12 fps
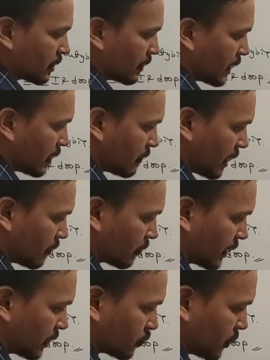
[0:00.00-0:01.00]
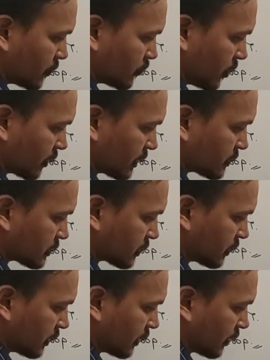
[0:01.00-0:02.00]
Now I will write one more resistor
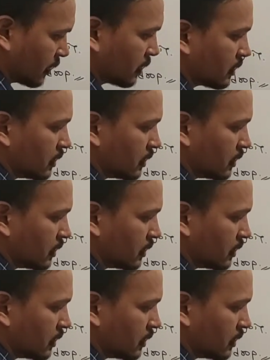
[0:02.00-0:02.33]
here.